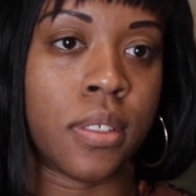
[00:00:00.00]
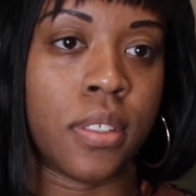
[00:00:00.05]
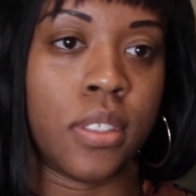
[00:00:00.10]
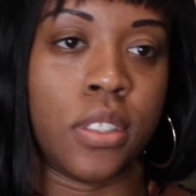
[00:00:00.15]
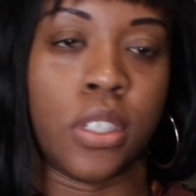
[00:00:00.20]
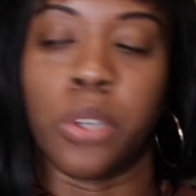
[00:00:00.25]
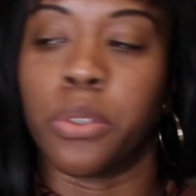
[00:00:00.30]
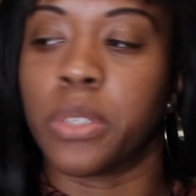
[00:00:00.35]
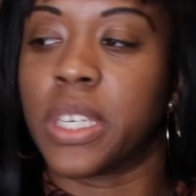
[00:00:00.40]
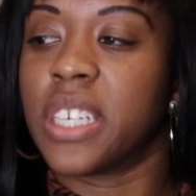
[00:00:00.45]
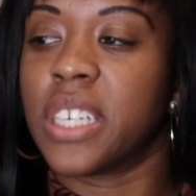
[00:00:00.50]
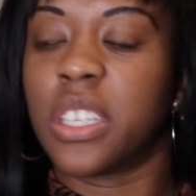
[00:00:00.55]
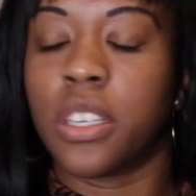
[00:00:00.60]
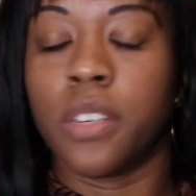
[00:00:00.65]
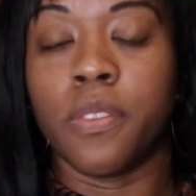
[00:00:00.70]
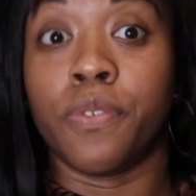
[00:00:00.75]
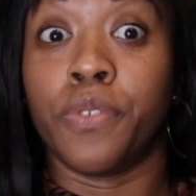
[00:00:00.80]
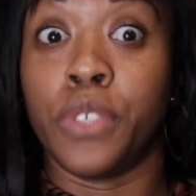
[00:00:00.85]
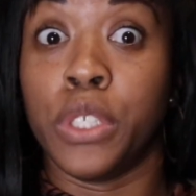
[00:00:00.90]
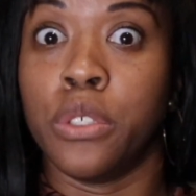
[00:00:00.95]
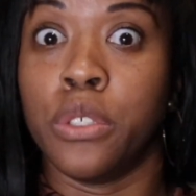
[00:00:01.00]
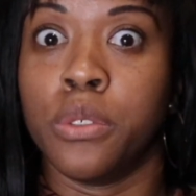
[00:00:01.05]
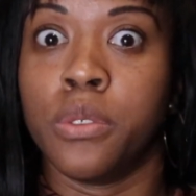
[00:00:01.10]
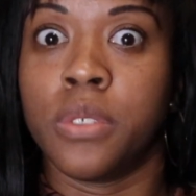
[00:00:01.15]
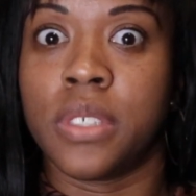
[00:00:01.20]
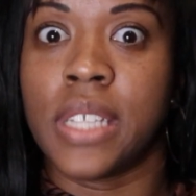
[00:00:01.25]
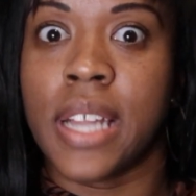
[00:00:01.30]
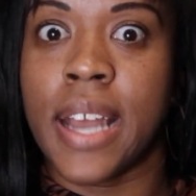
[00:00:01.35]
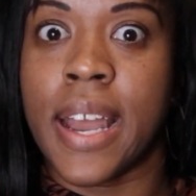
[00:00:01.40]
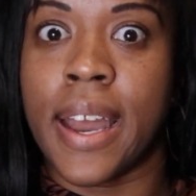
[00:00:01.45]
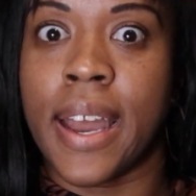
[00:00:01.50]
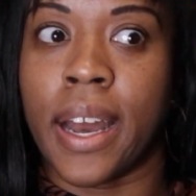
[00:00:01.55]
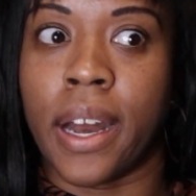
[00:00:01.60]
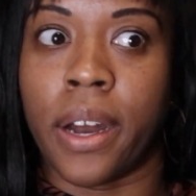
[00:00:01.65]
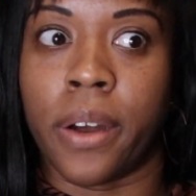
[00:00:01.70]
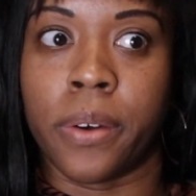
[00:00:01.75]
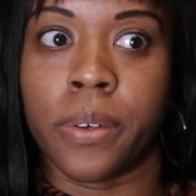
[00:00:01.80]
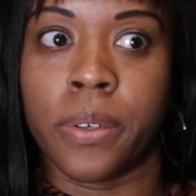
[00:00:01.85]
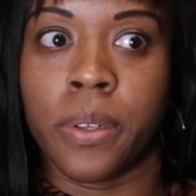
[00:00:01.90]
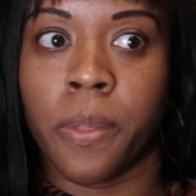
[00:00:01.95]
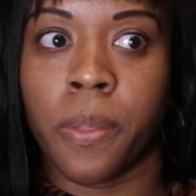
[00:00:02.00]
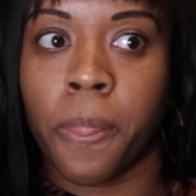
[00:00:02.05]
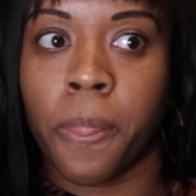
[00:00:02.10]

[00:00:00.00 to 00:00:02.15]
Don't get confused now.